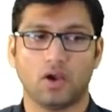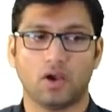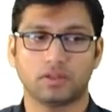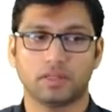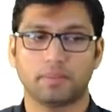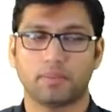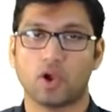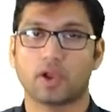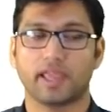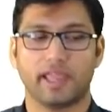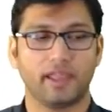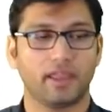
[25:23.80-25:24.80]
on the
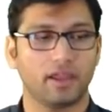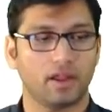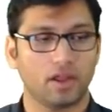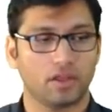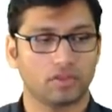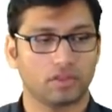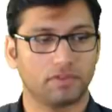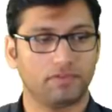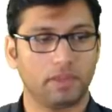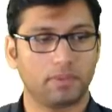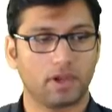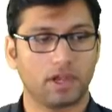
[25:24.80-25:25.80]
block A. So
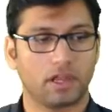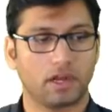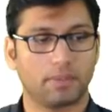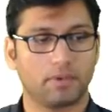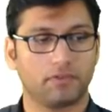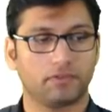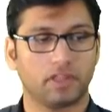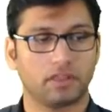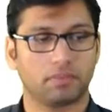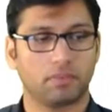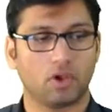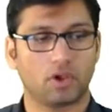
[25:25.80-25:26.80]
the free body diagram
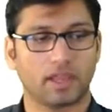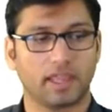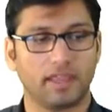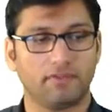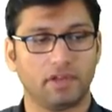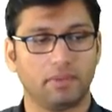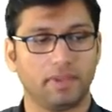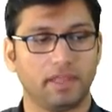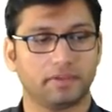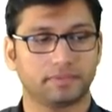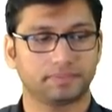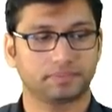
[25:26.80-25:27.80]
of this block A will
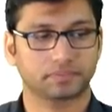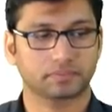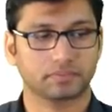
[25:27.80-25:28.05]
be,